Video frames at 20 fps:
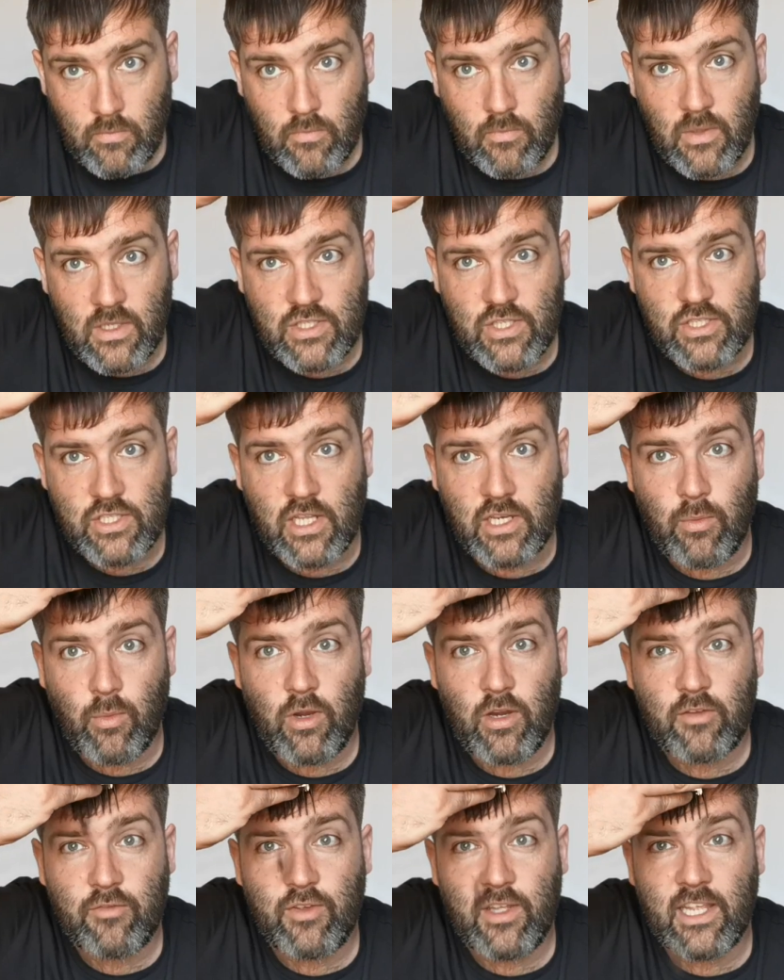This is going to
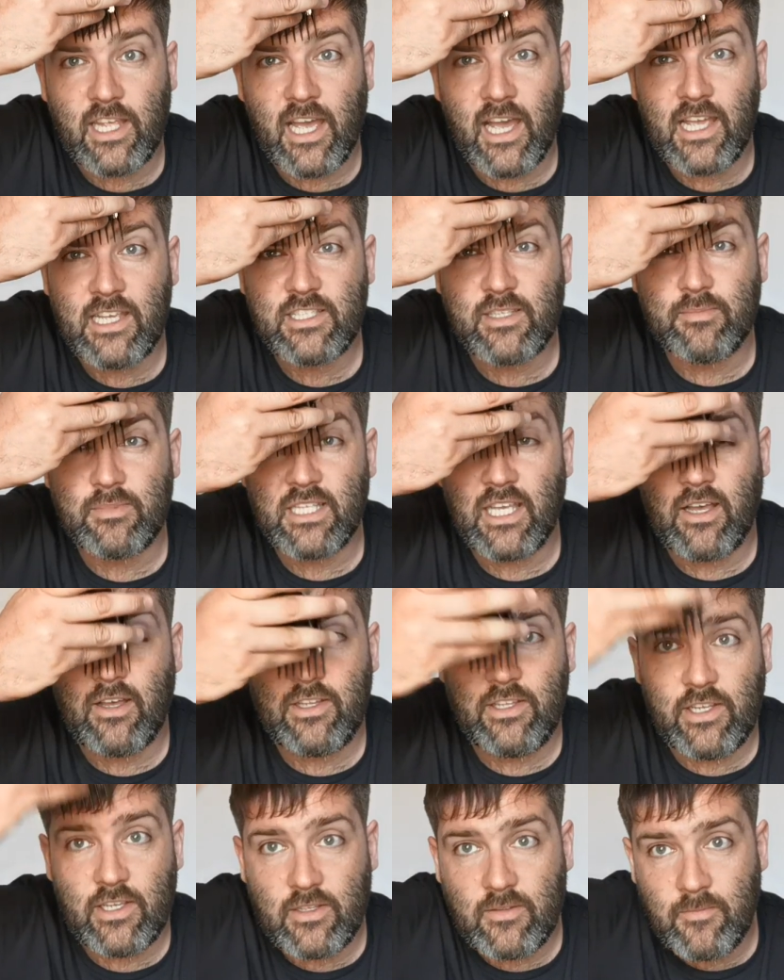work for you guys, I'm
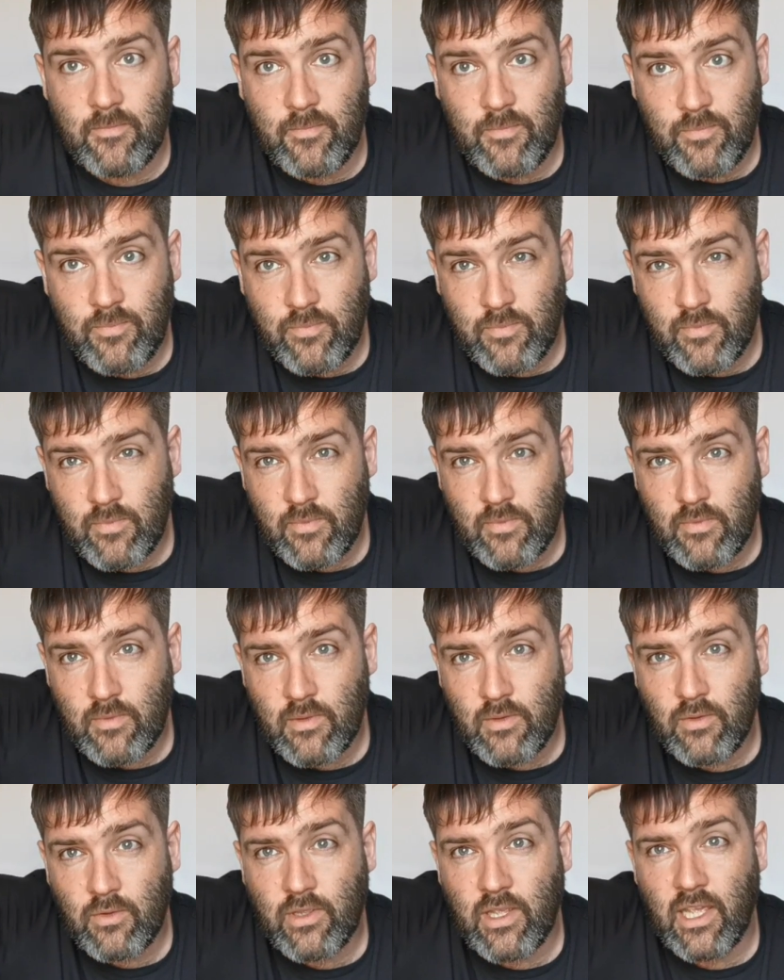telling you.
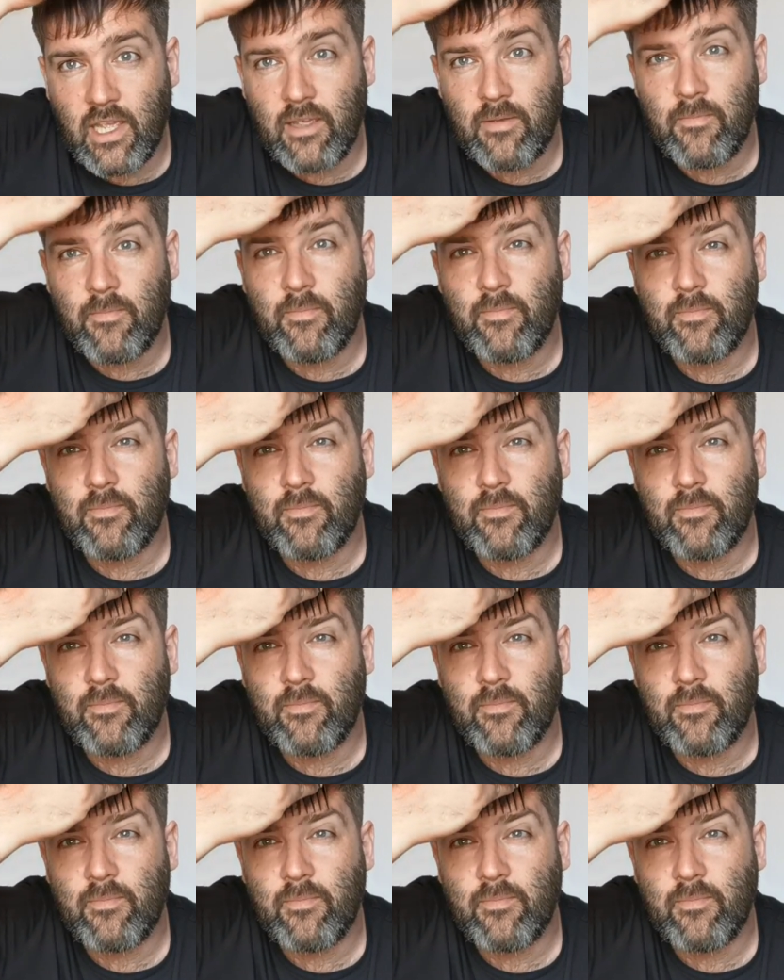Okay.